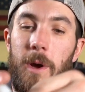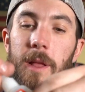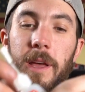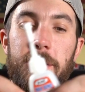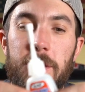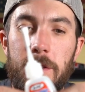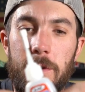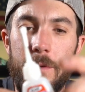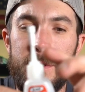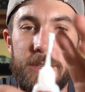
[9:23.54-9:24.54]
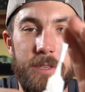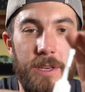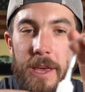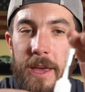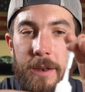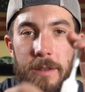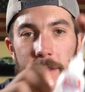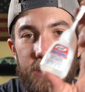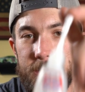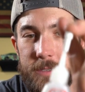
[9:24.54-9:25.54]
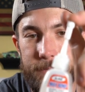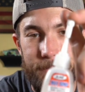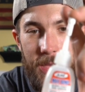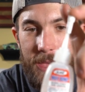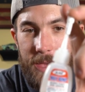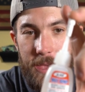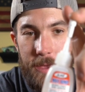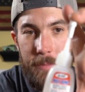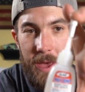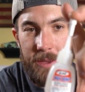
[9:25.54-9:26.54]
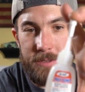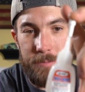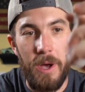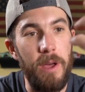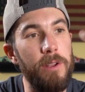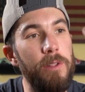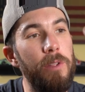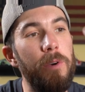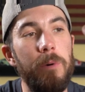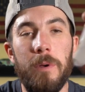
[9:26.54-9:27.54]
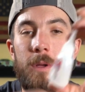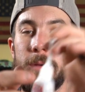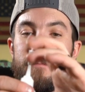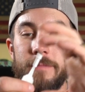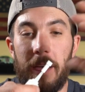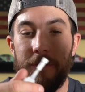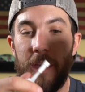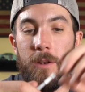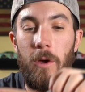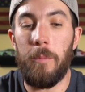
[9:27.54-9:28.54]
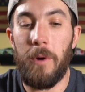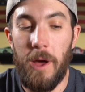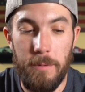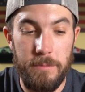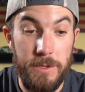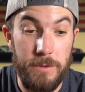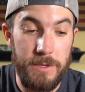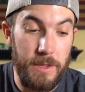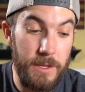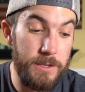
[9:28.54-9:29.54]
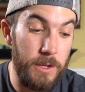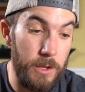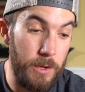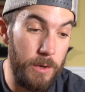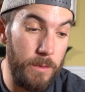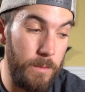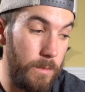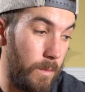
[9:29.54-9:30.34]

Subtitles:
I like to use is, again, this AAE Max Bond glue. I've had no problems using this glue.